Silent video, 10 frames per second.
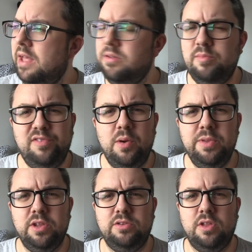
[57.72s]
As I'm
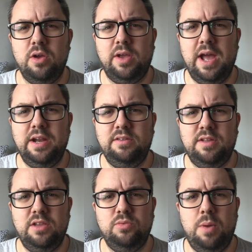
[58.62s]
filming this though, Candy
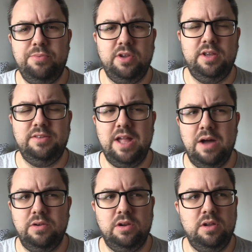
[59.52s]
San's website is
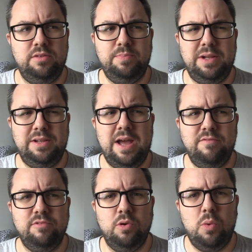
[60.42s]
down. It's been
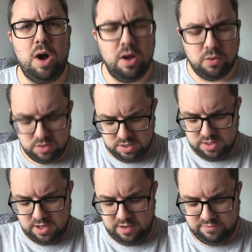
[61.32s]
down for a while.
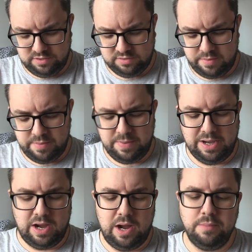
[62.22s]
Hopefully it's coming
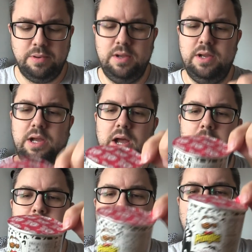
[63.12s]
back up. Like